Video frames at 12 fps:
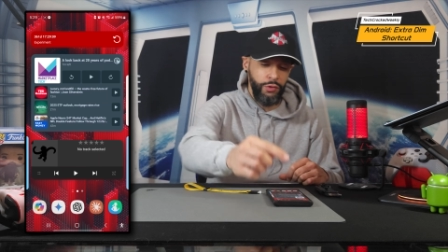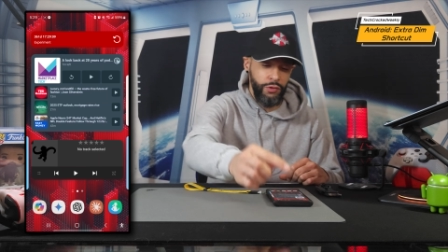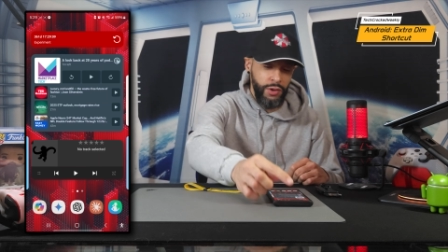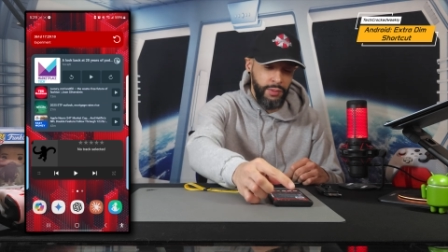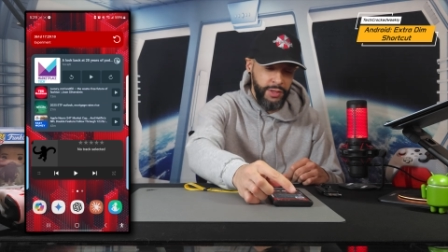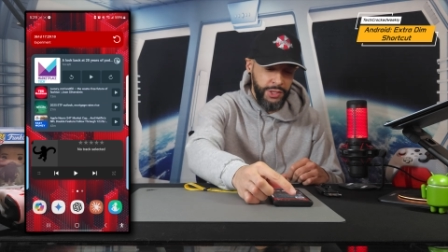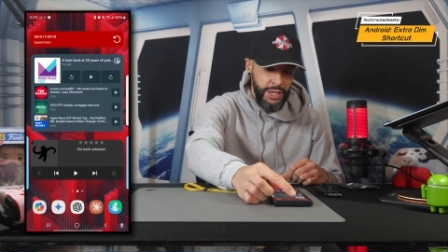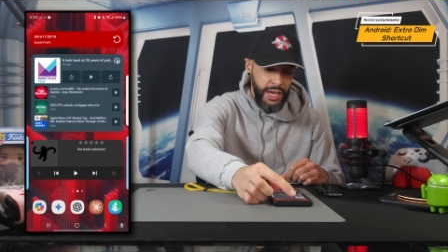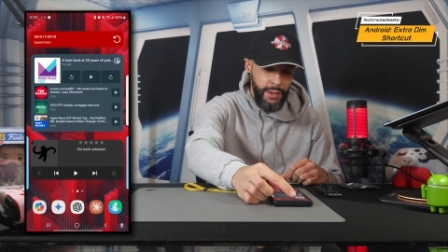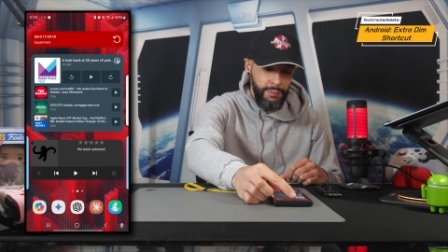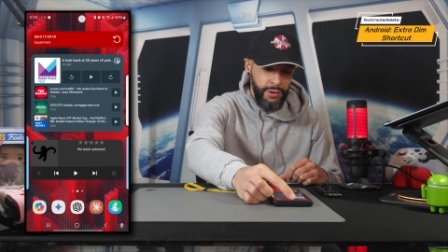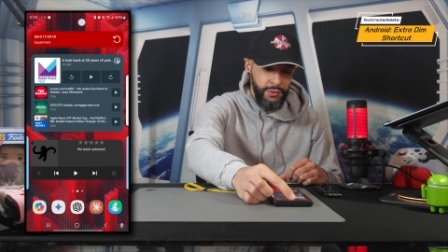from the
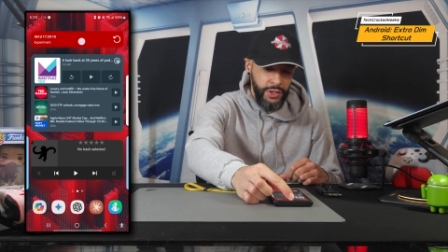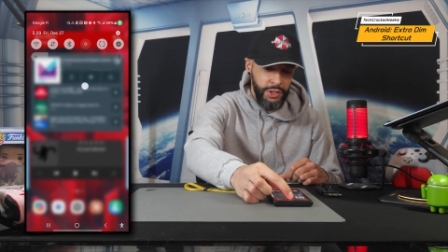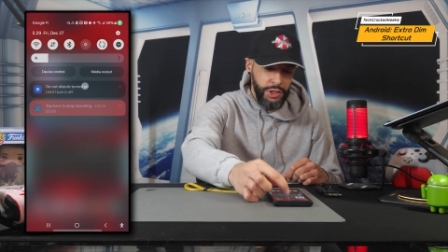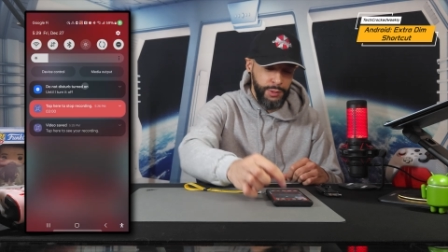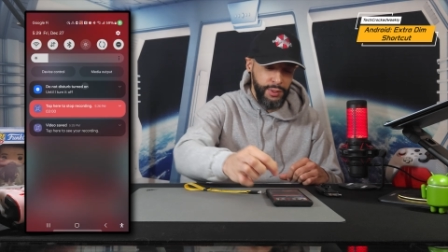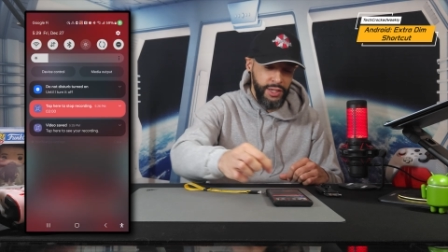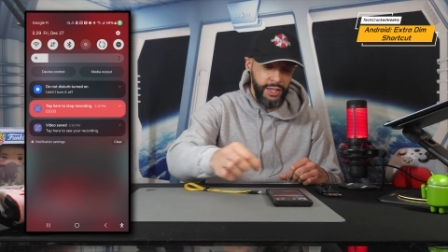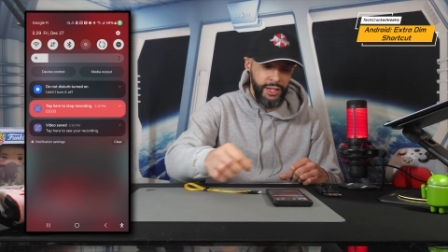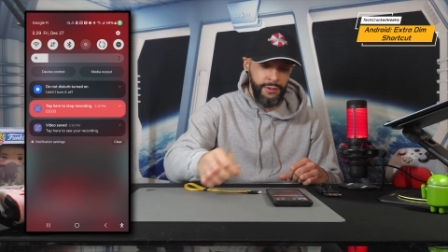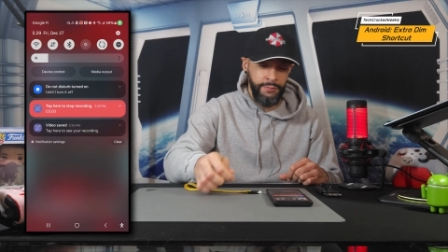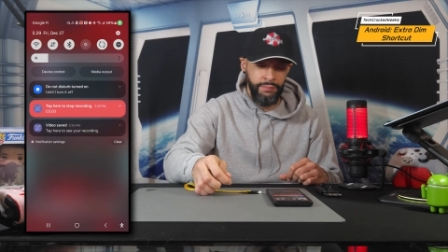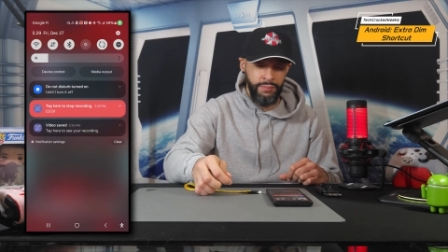top of the
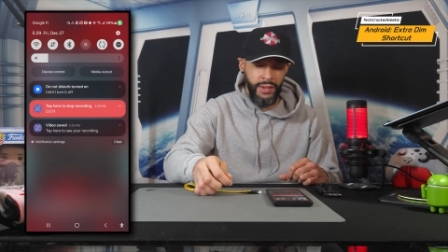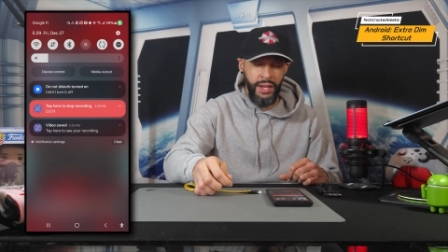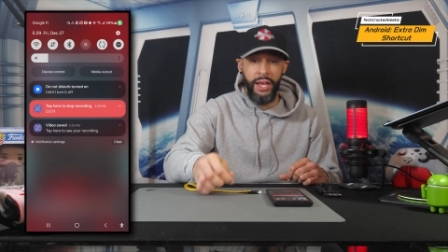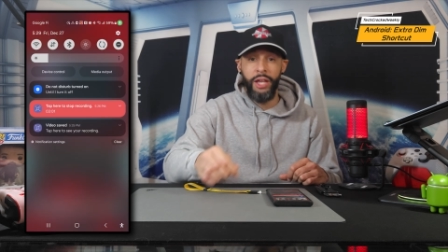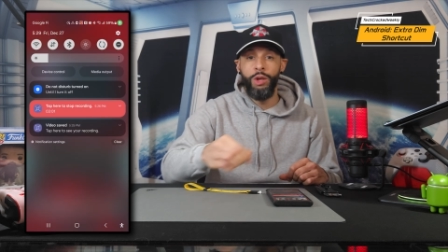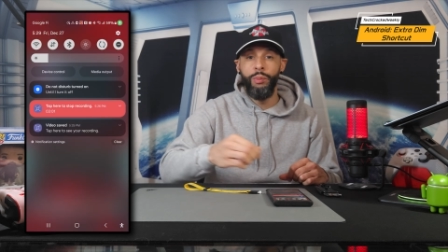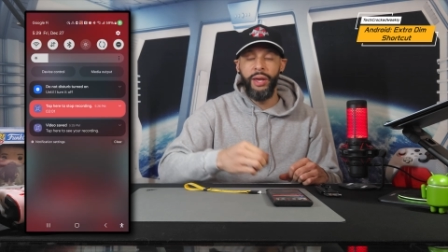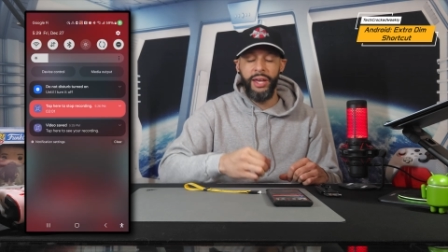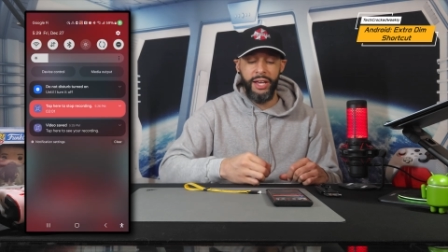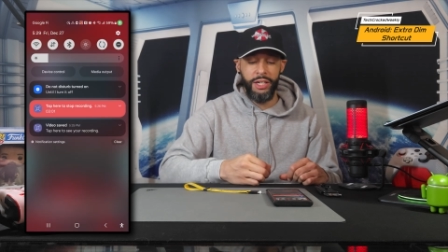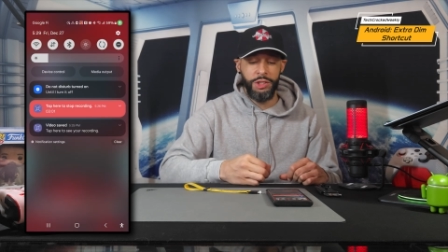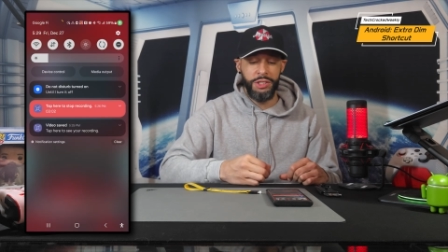display. And you
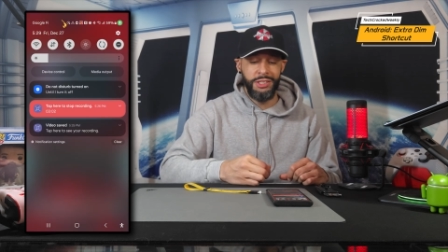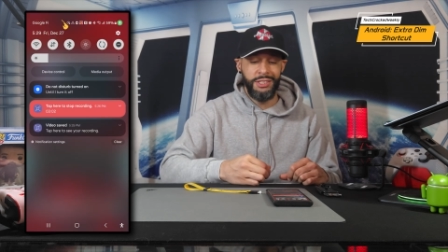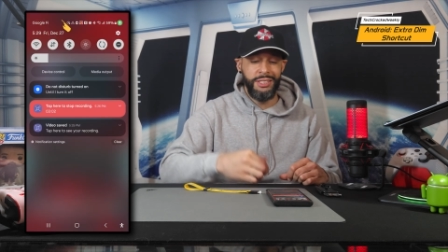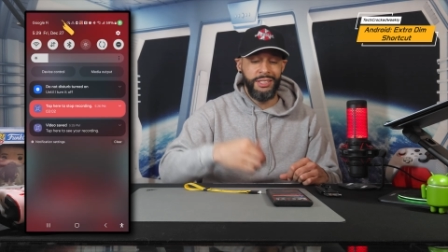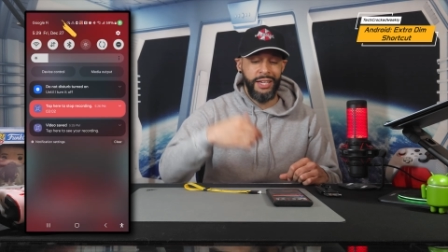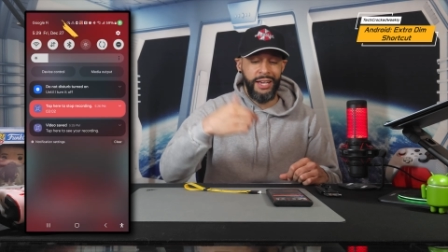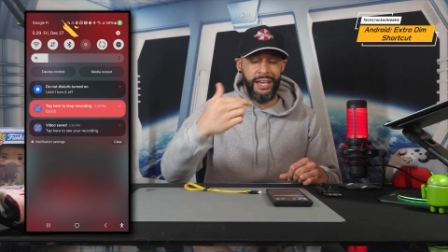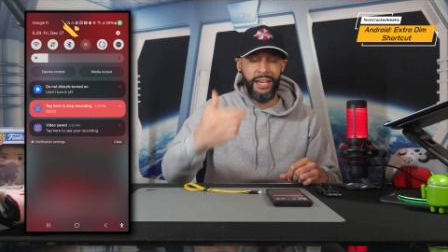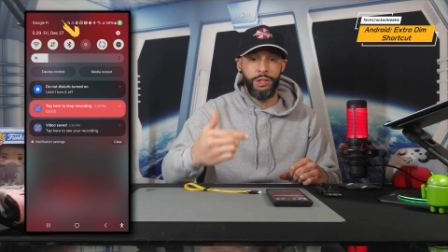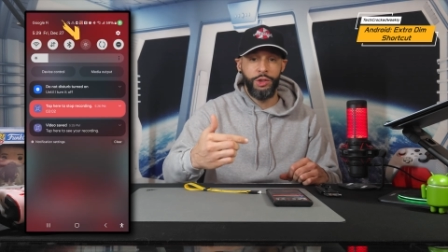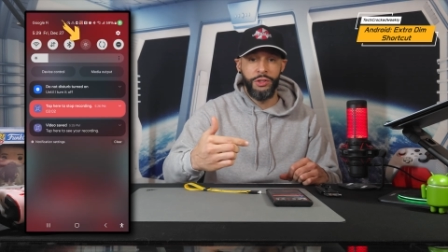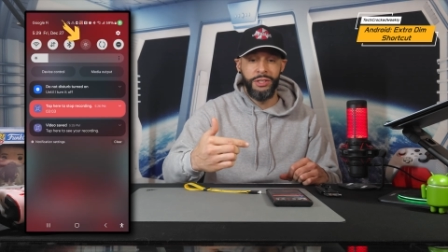may actually see the
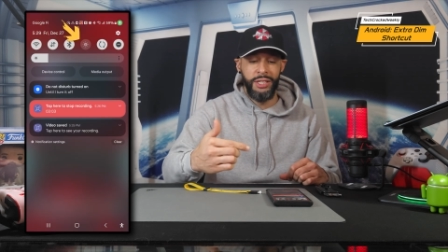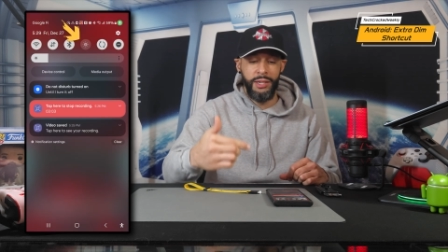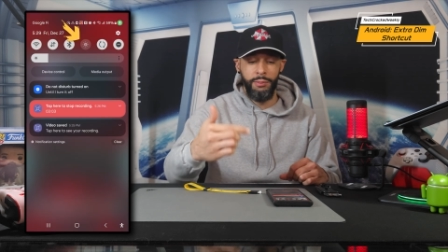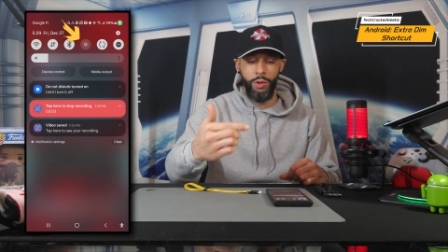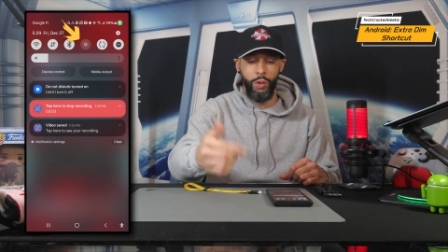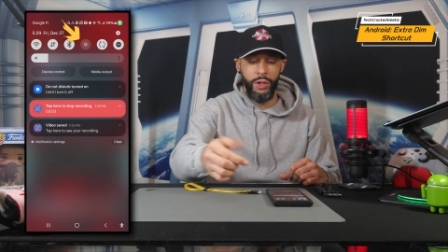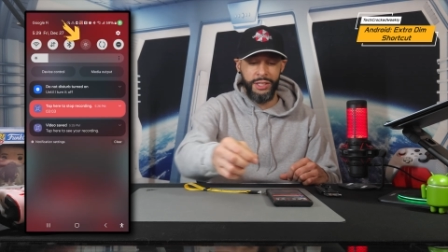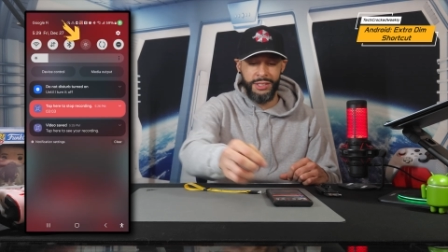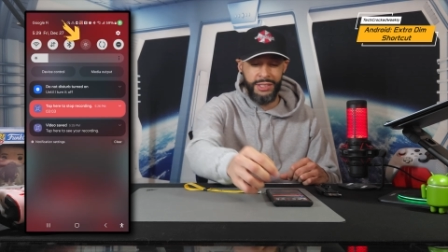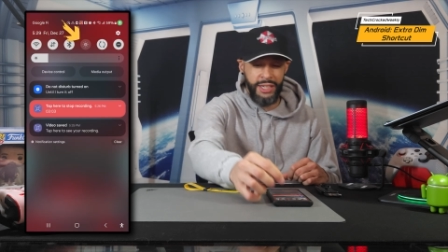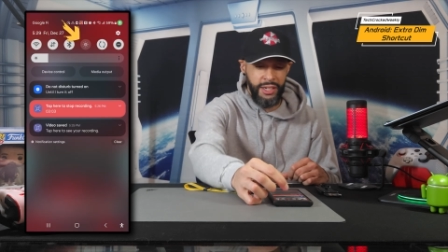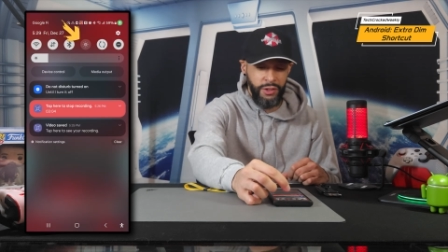extra dim quick
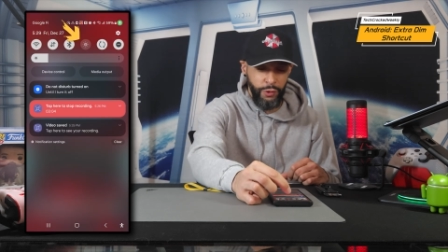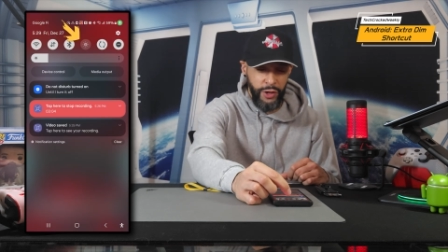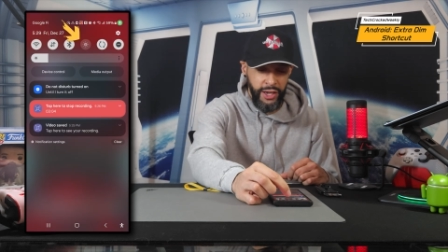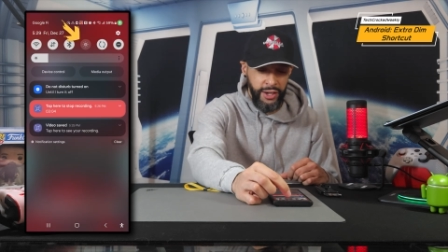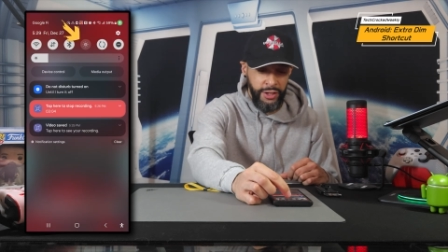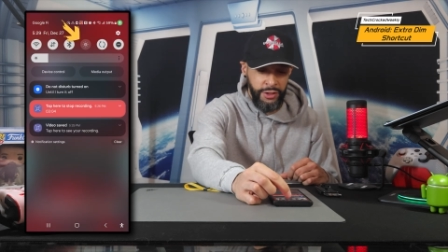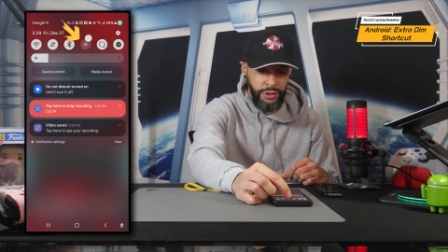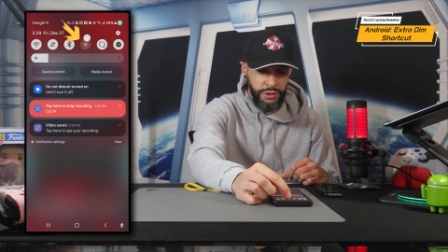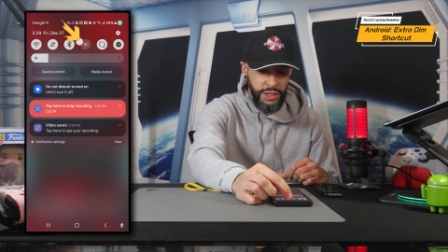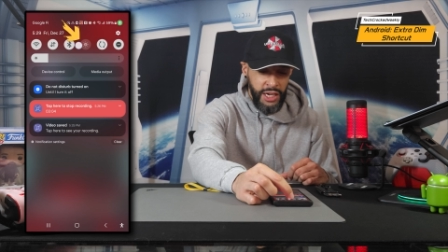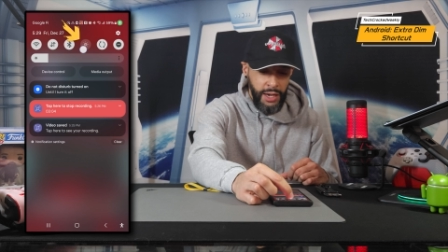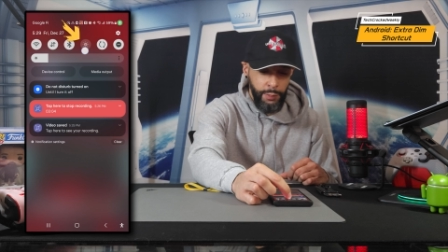setting right in your
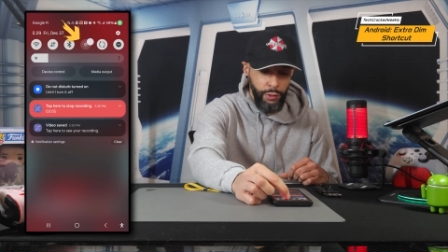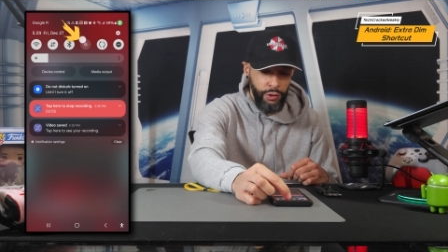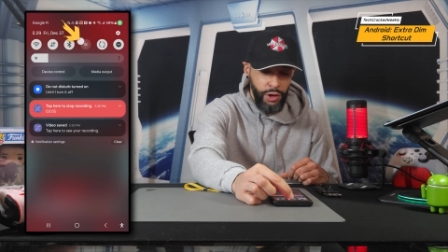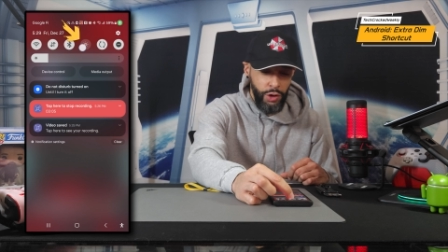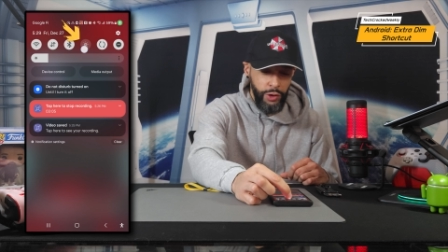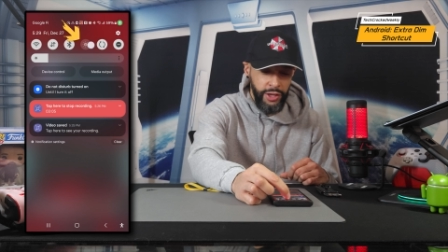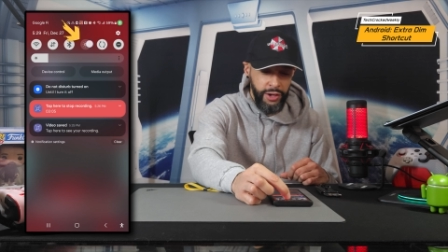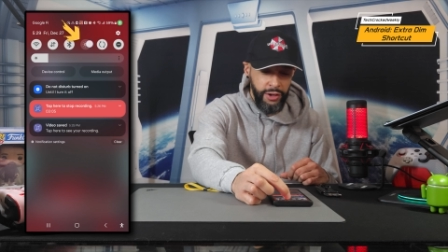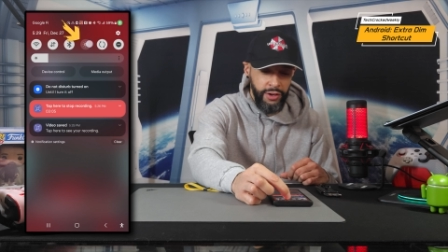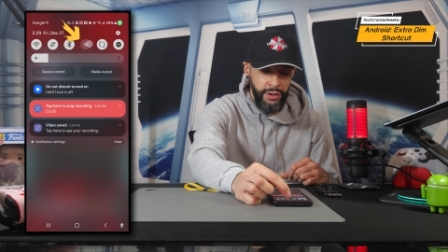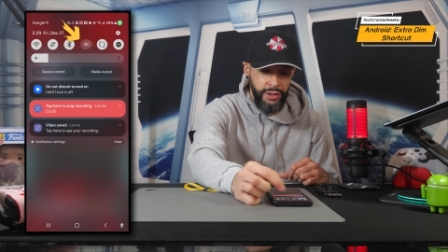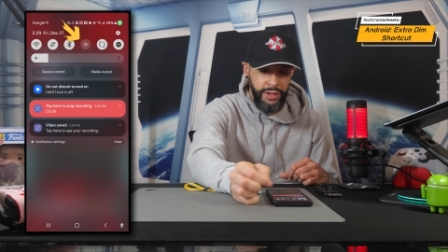top row
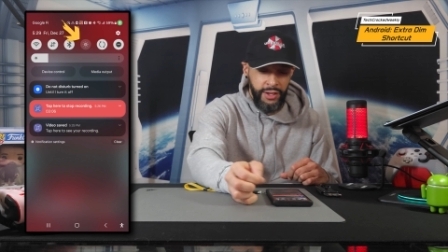here.